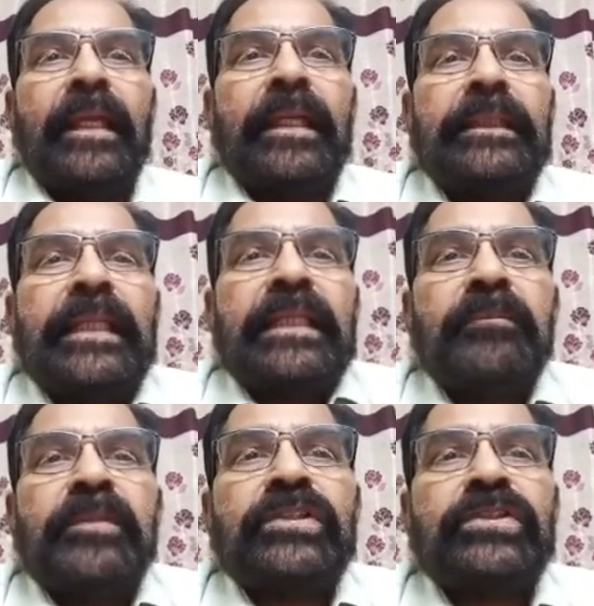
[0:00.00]
Then
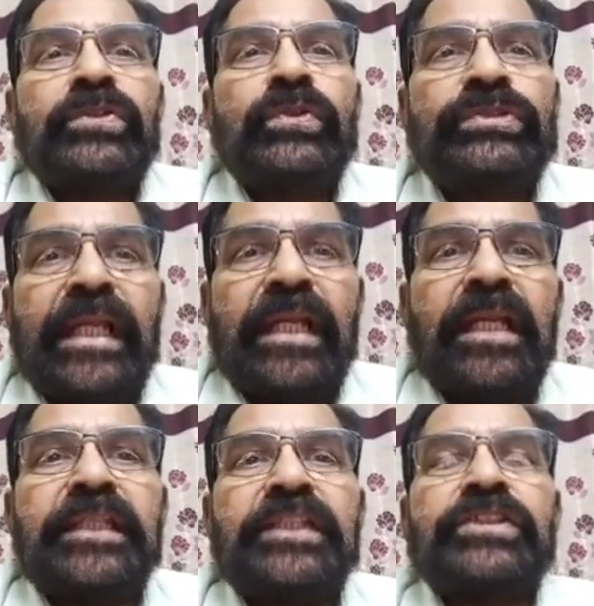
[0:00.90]
coming to loose irregular
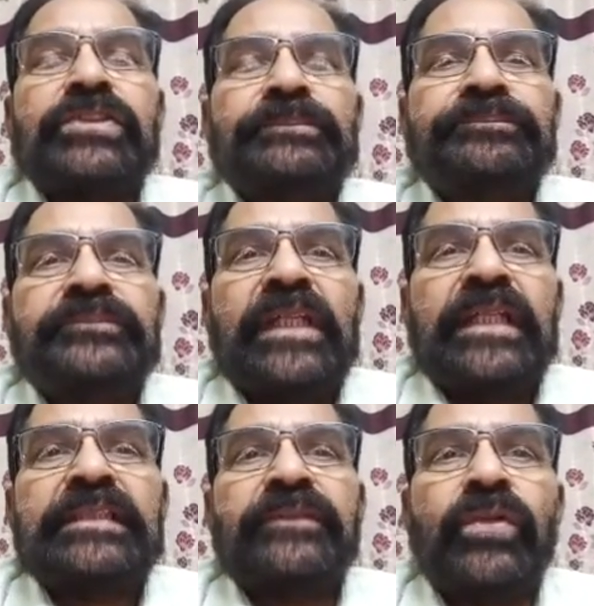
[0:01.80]
tissue. that is
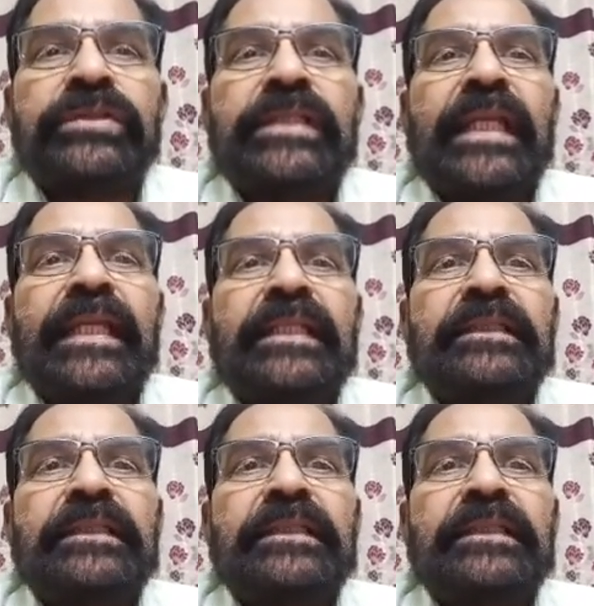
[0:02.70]
the fourth layer.